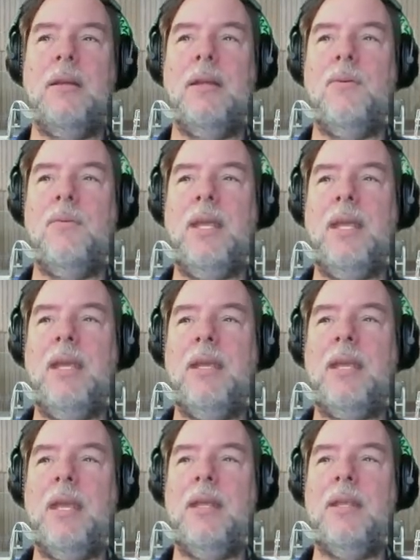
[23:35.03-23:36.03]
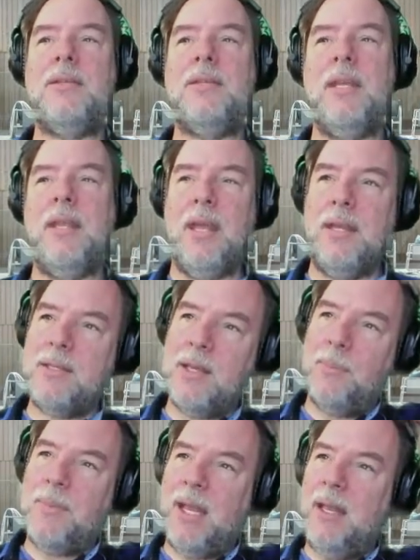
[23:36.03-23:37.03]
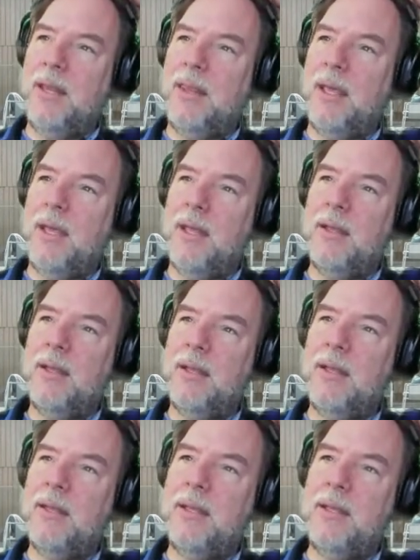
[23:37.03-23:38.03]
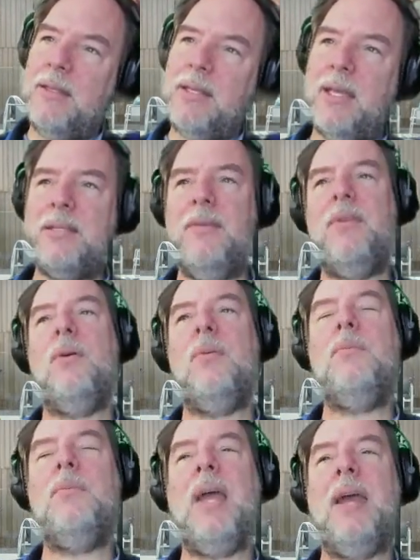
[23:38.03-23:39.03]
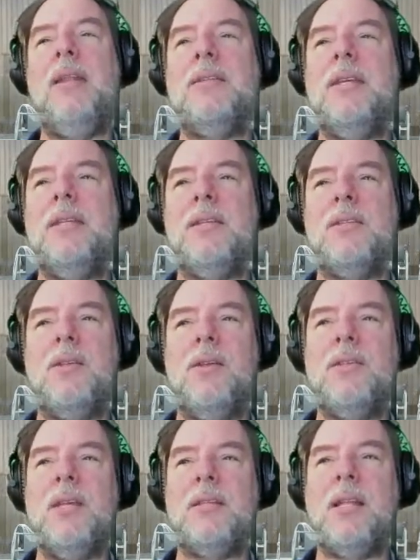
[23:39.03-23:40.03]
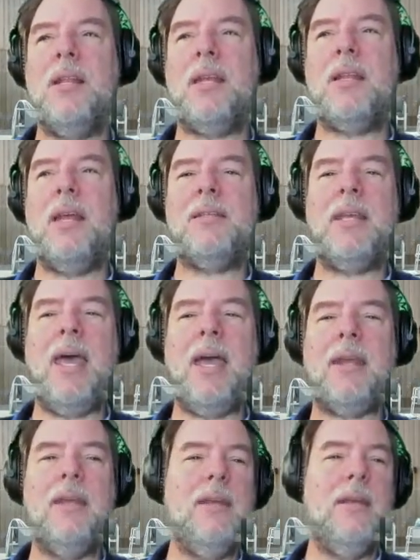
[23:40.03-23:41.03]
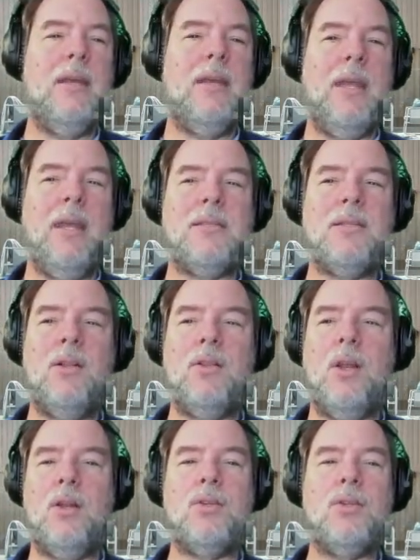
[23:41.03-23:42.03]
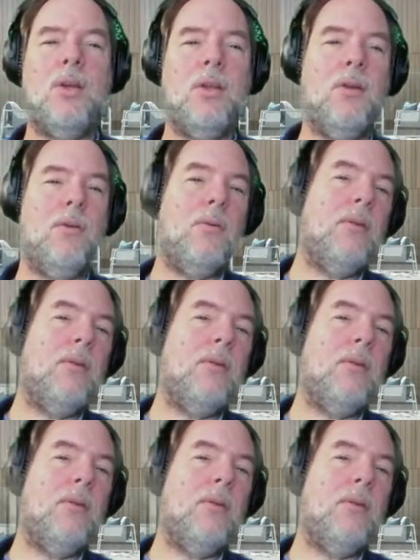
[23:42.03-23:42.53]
we can see that it's updated the test, even though behind the scenes it still says click Let's Hack. It's still going to show you